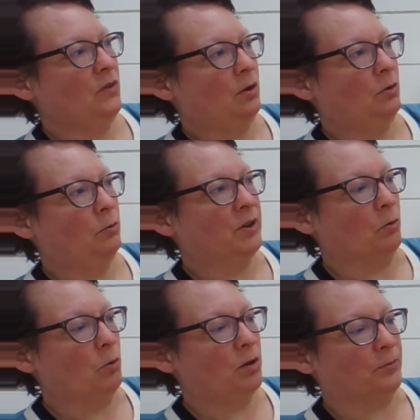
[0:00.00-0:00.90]
When the
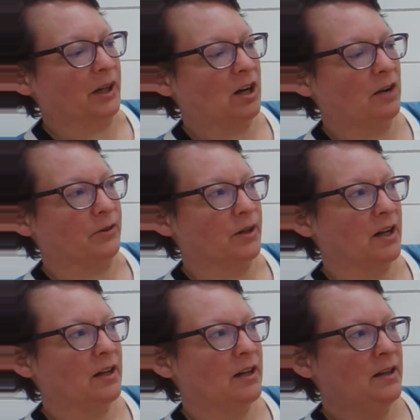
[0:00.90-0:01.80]
wolf recovered,
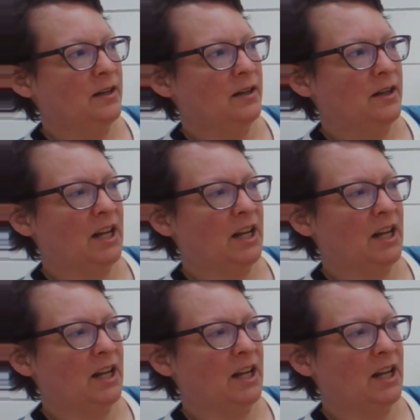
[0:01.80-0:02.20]
he